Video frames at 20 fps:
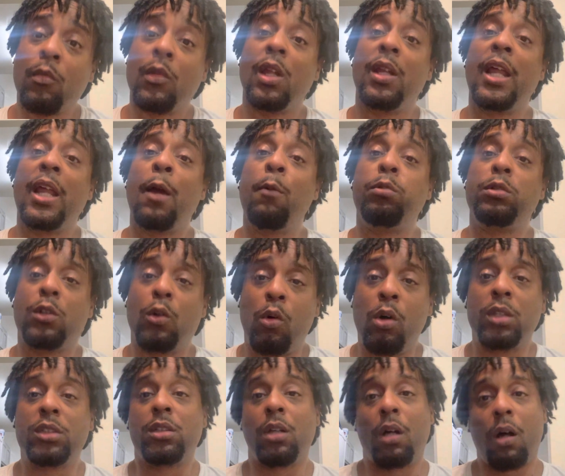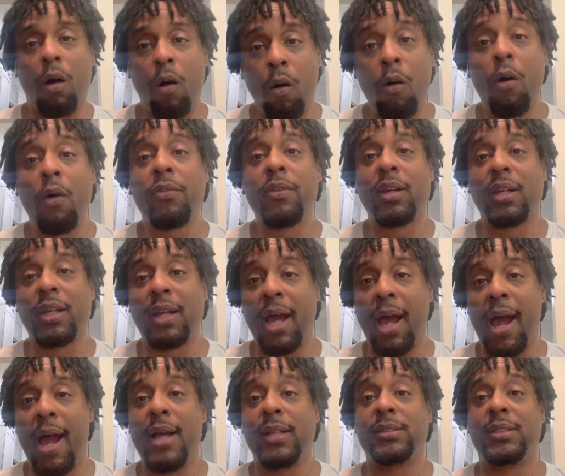They was going to all the
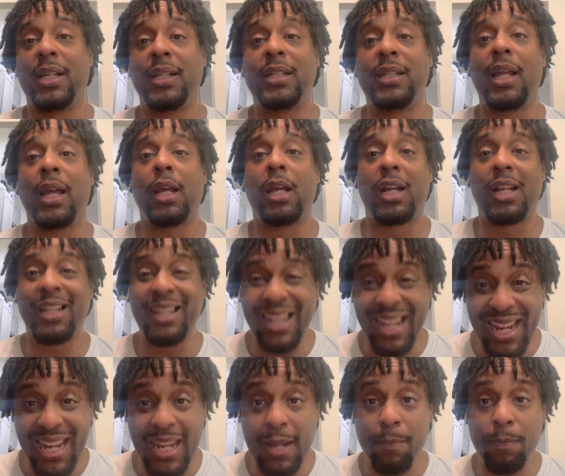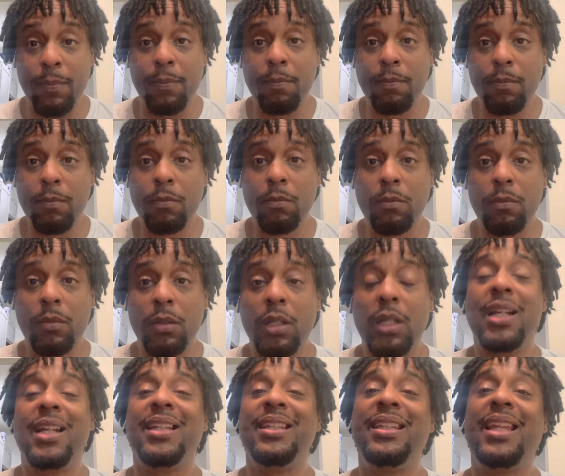guys that they claim
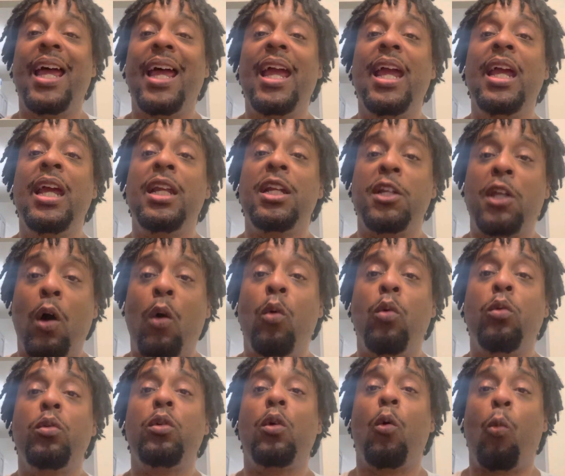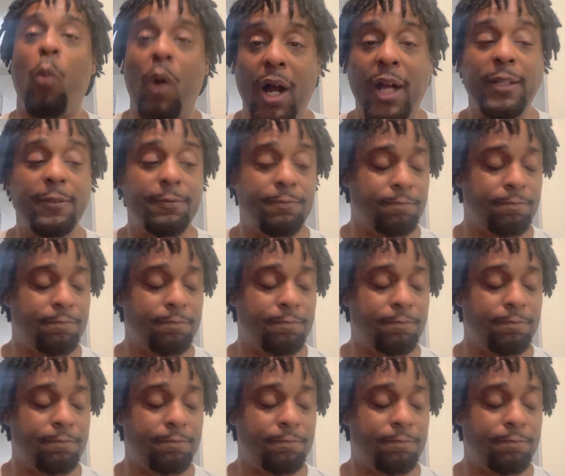they don't want.